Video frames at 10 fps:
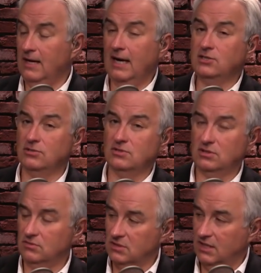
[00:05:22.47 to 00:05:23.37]
I choose to
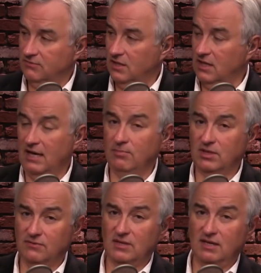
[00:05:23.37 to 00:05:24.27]
use LifeLock. I
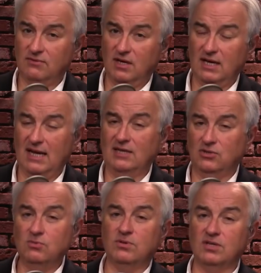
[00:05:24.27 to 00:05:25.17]
believe in LifeLock, and I
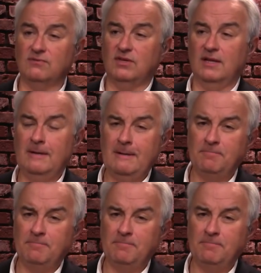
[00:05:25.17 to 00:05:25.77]
do believe that